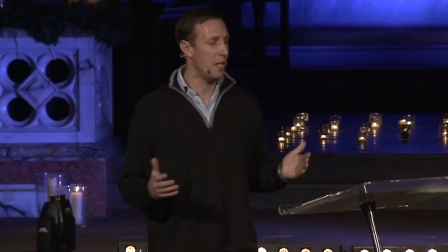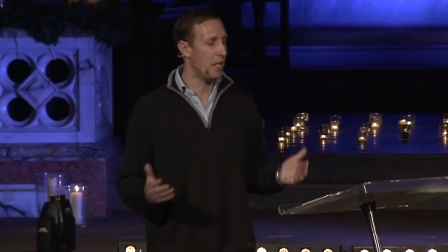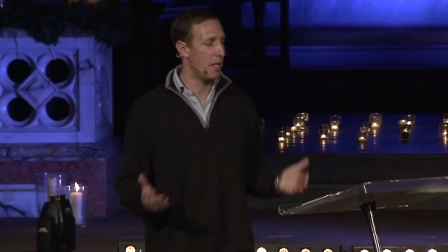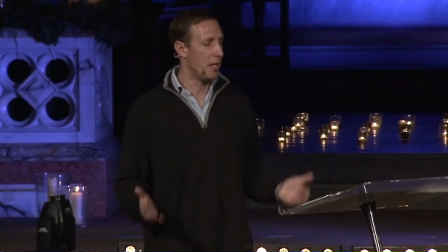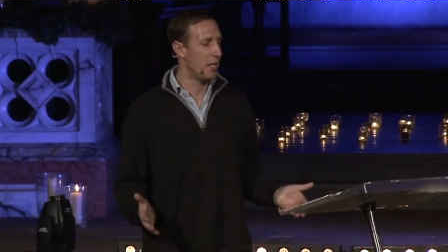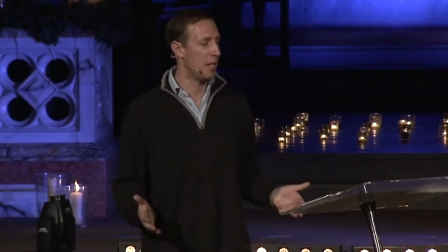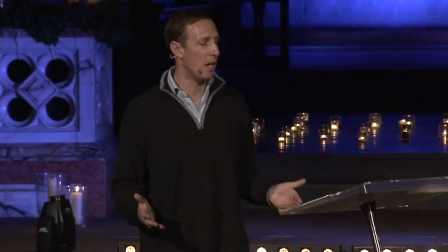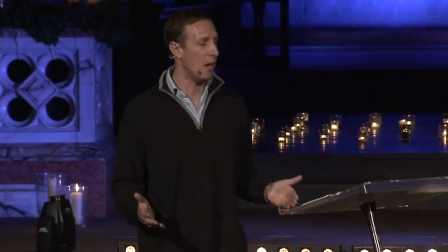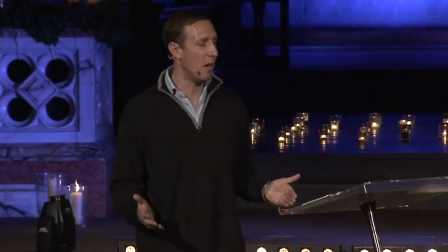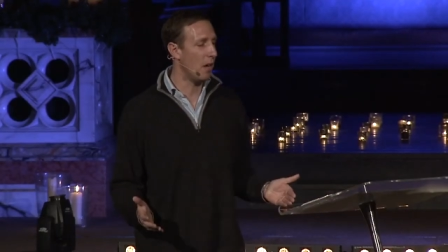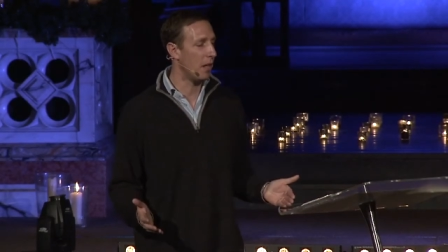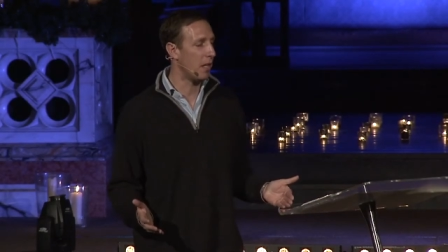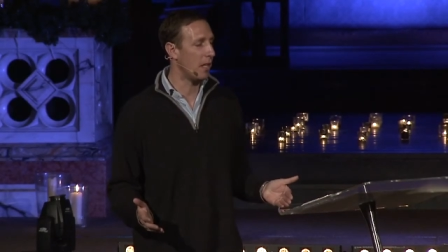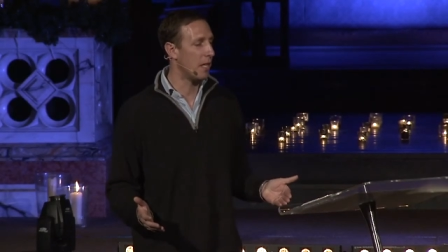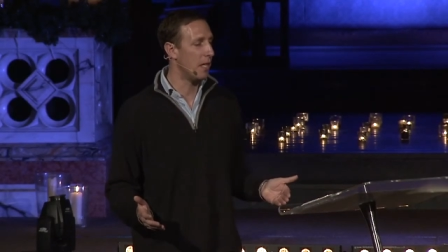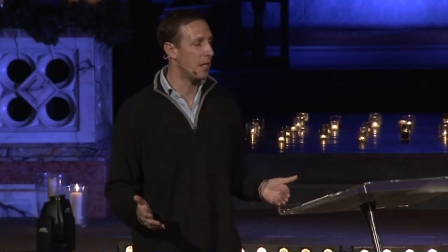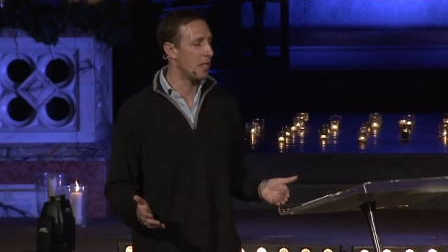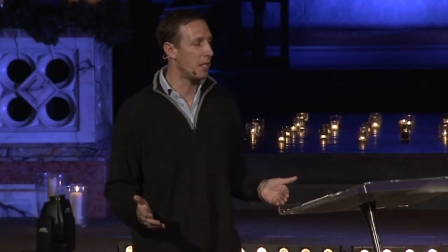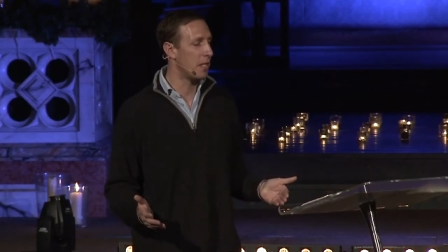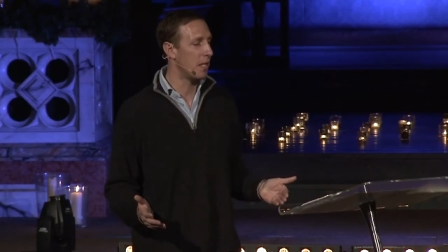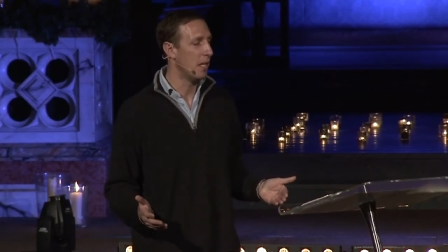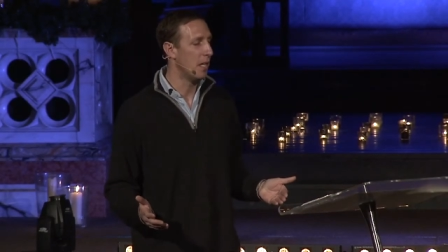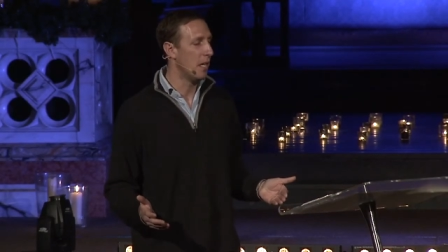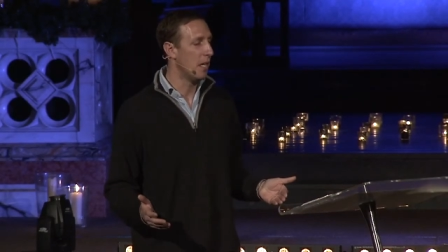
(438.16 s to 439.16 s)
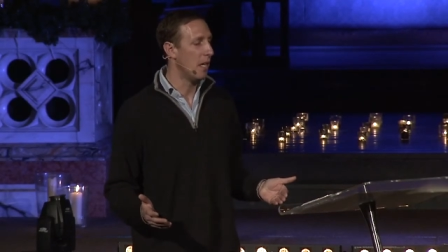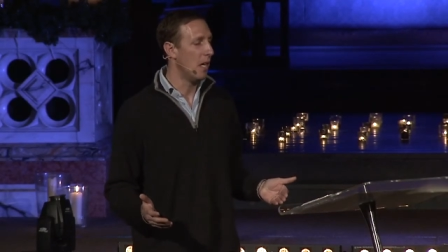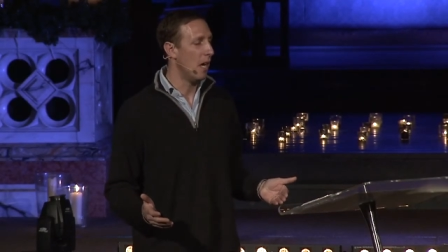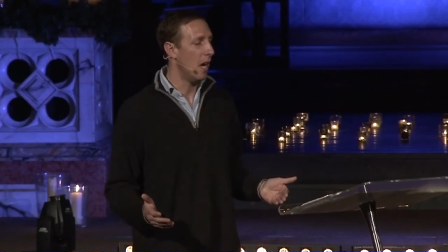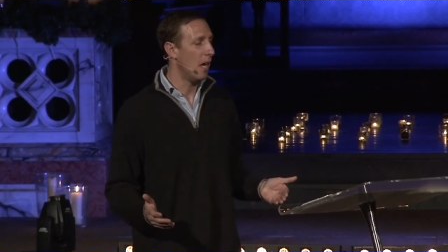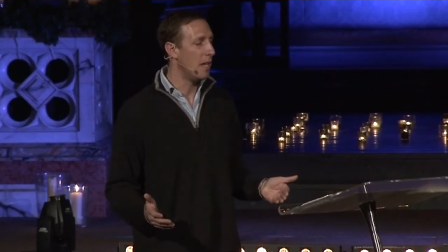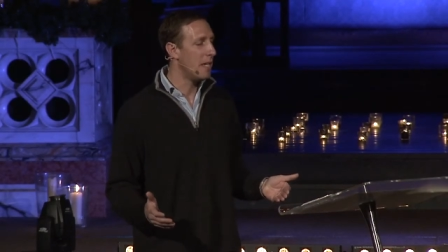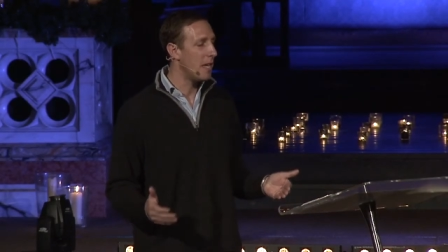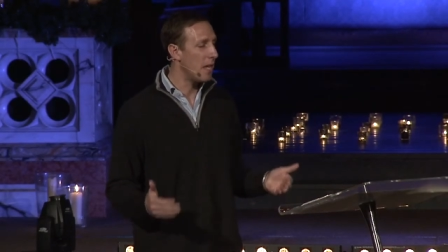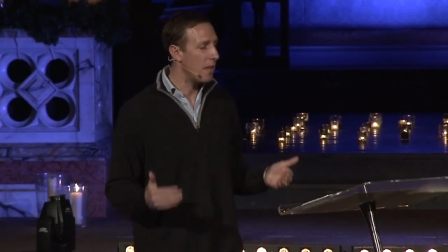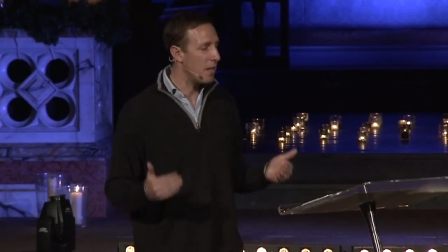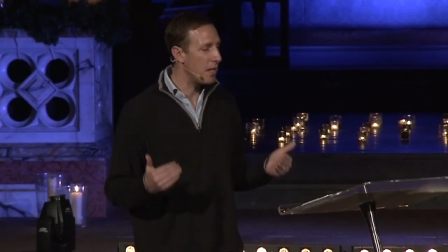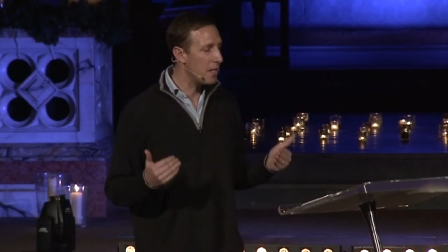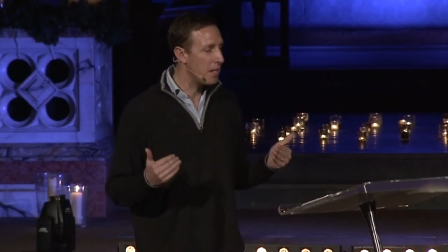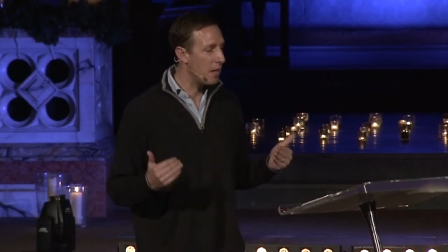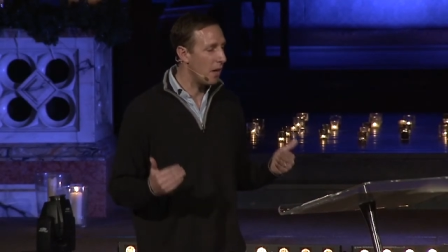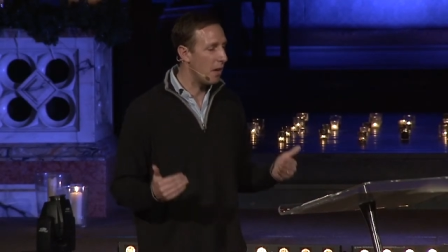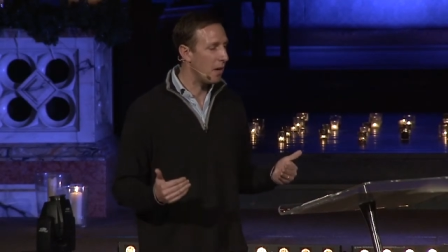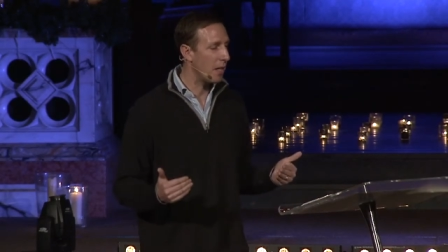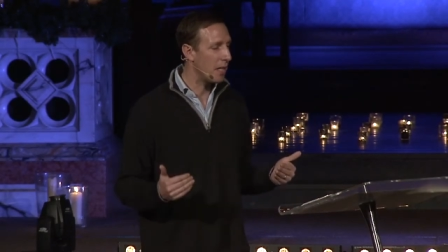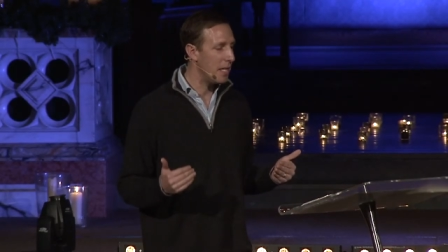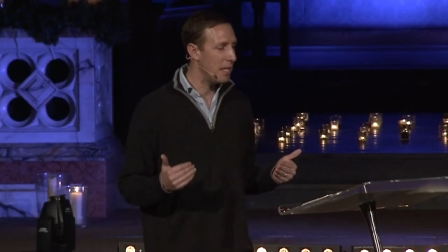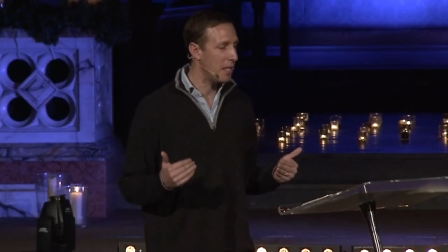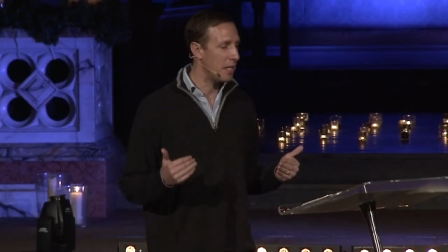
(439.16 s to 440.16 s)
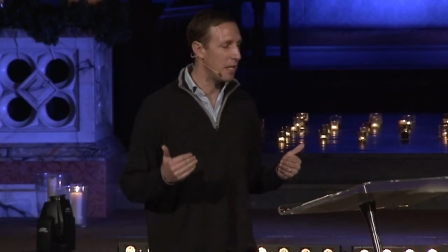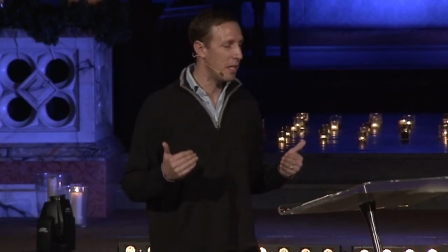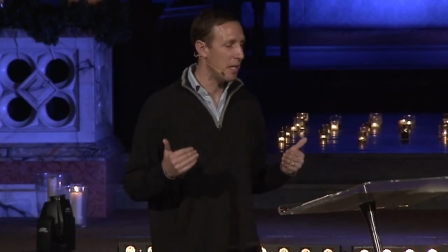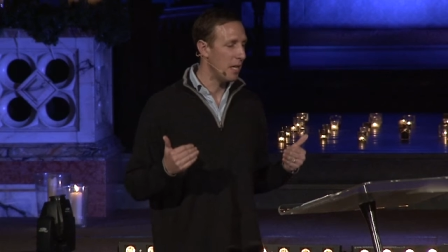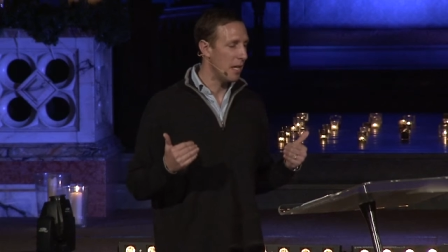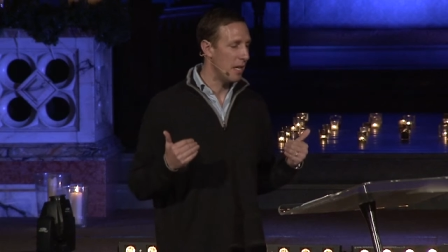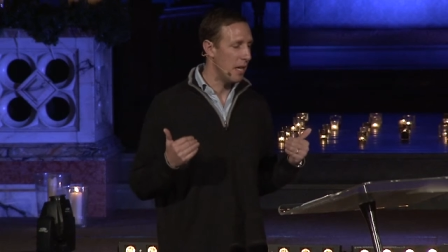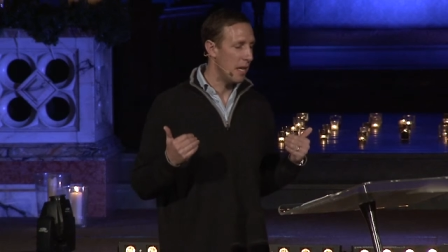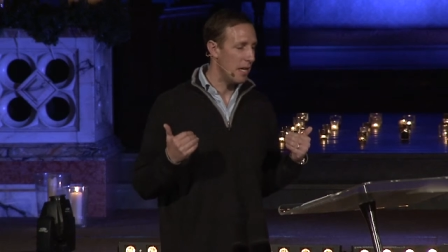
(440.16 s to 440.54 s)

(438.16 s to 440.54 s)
in the darkness, and yet the darkness